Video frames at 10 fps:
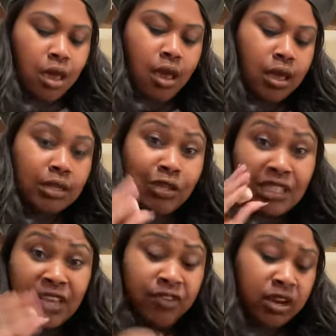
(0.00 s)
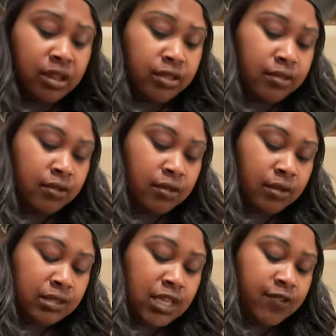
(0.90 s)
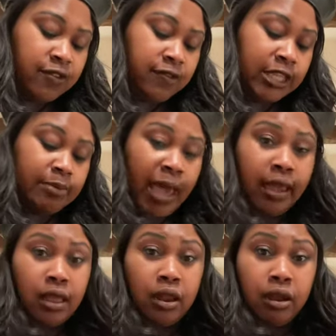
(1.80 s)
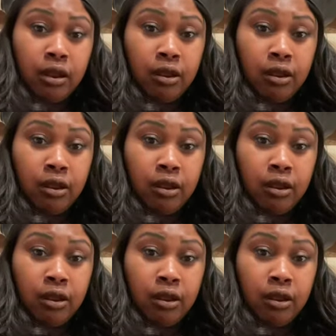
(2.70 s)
I am gonna see if gonna see if it fits back in here.